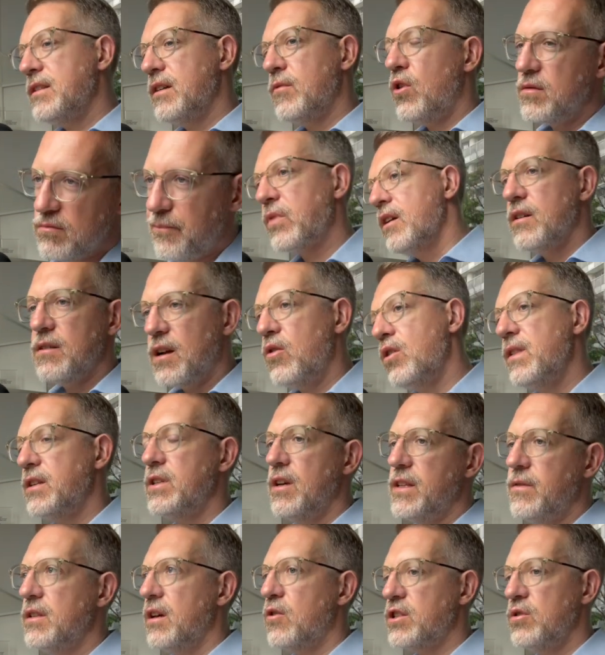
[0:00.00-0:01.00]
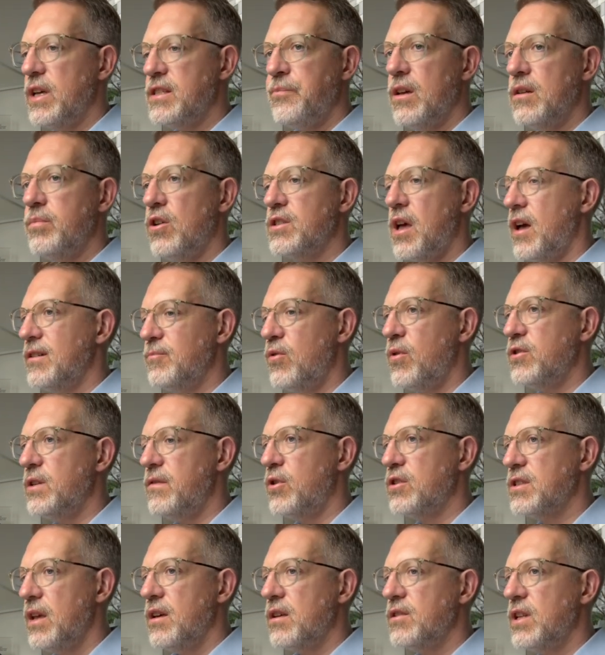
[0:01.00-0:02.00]
Yeah, and that's where specialized patent
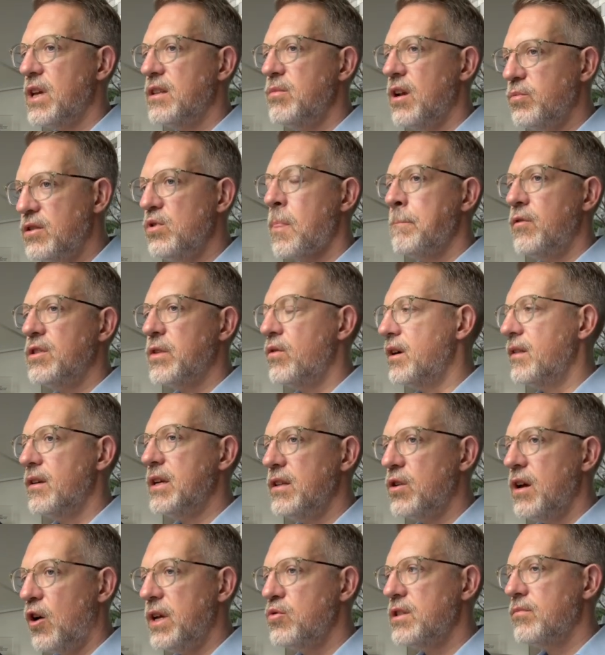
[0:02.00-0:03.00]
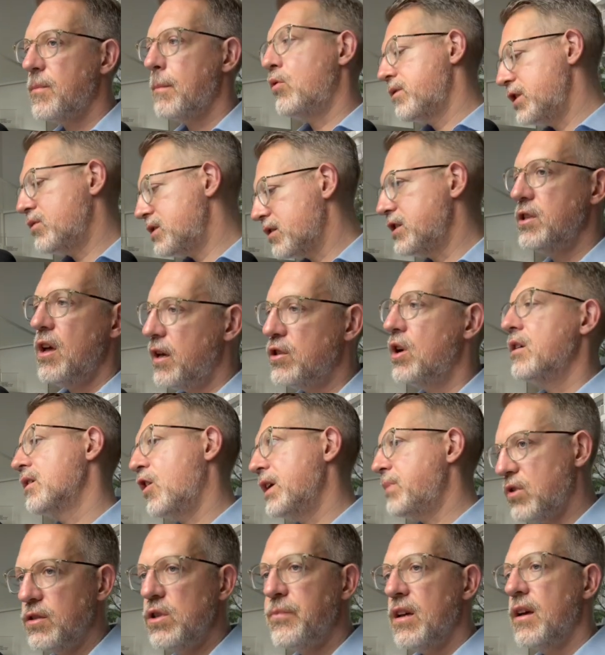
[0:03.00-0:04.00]
drafting tools come in. Right, so the seminar
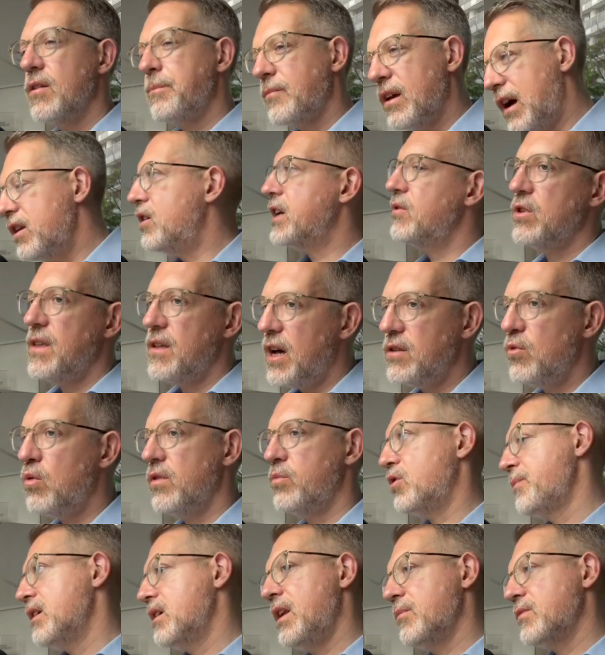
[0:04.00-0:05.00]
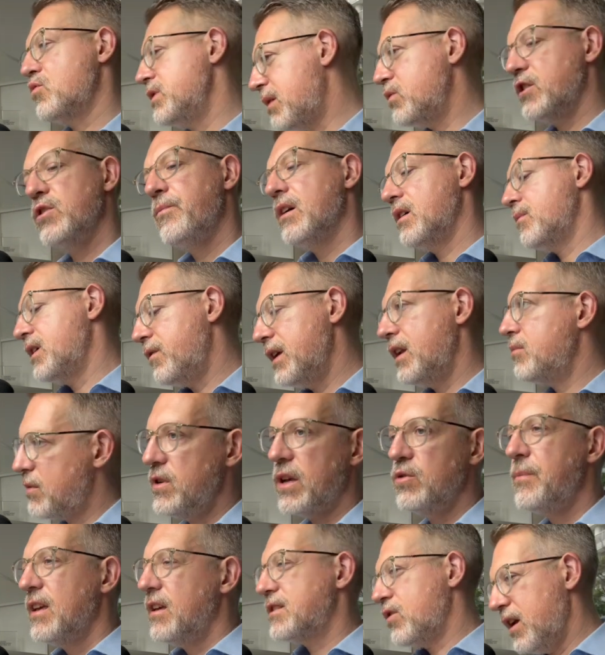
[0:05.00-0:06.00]
moved on to these specialized tools.
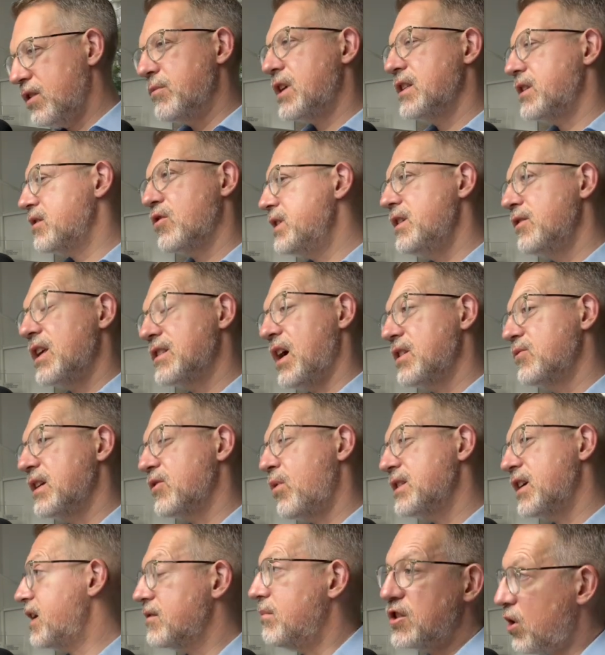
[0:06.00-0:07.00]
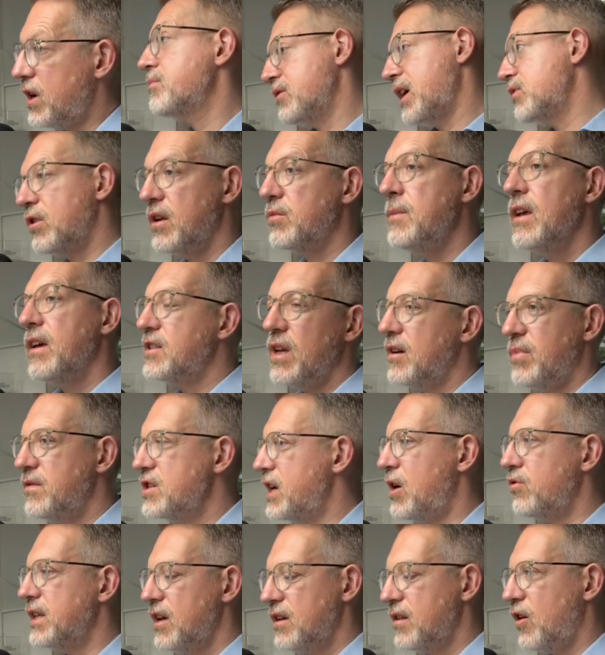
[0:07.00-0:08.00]
What's the advantage of using those compared
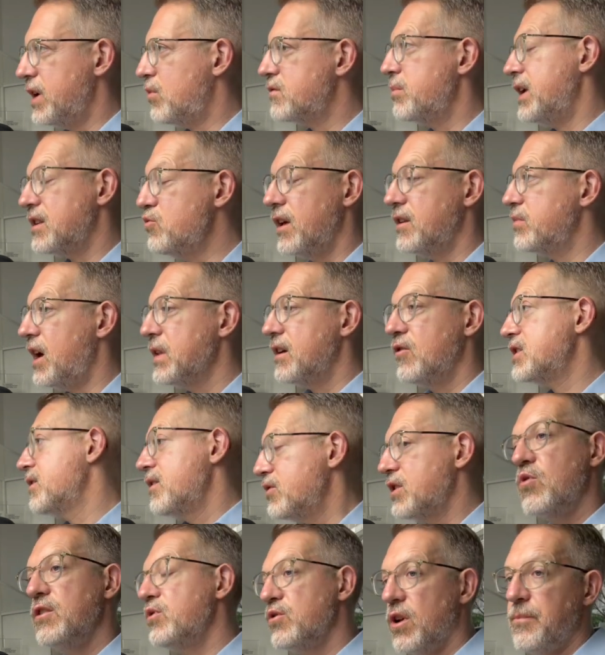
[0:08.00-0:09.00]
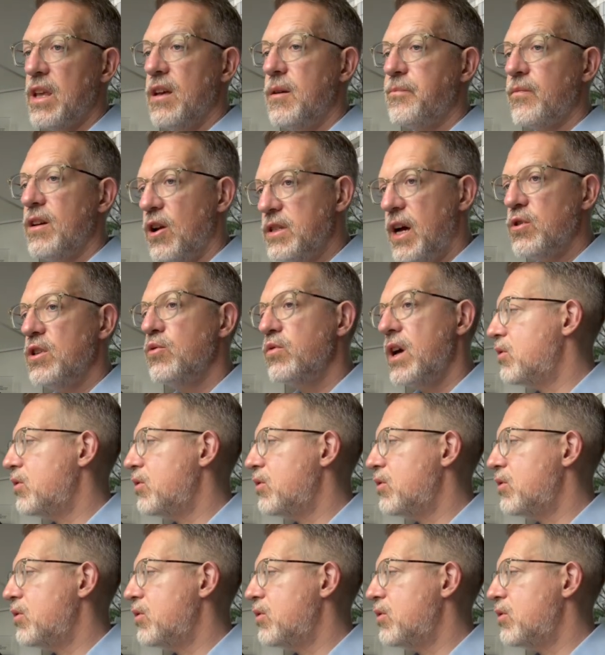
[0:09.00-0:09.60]
to just a general AI?